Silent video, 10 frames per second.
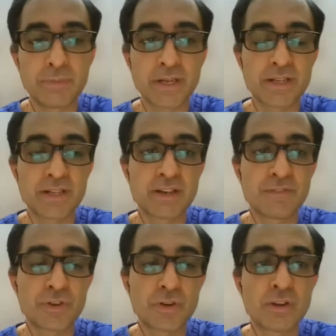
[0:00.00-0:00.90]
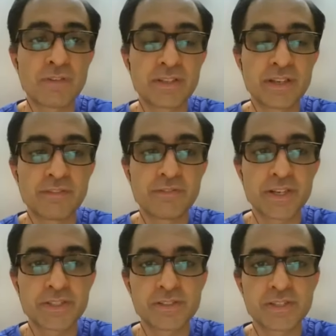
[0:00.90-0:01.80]
but for a lot of other
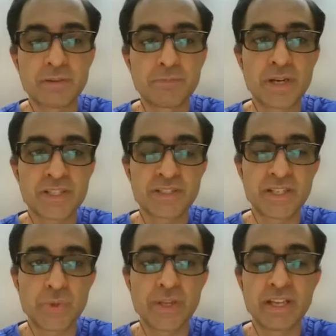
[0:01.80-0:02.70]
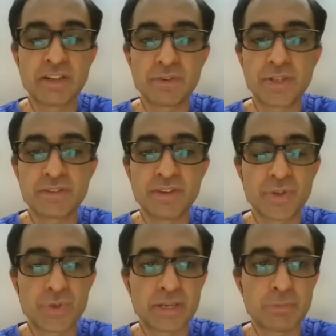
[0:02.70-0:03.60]
infections in the past, including influenza, we
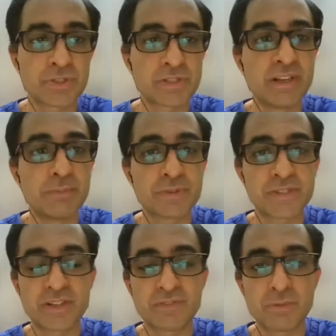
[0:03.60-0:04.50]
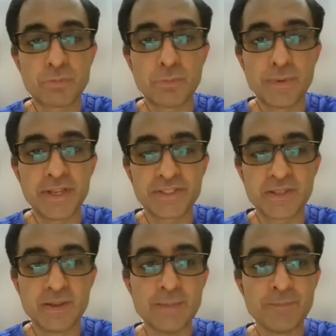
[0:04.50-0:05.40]
know that about 70% of the
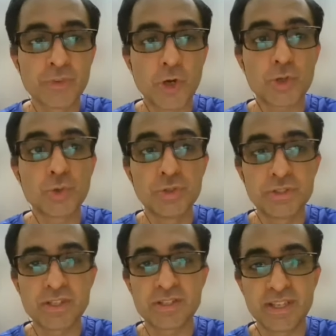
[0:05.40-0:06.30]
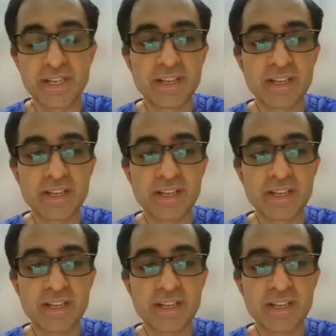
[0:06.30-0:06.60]
population or two-thirds get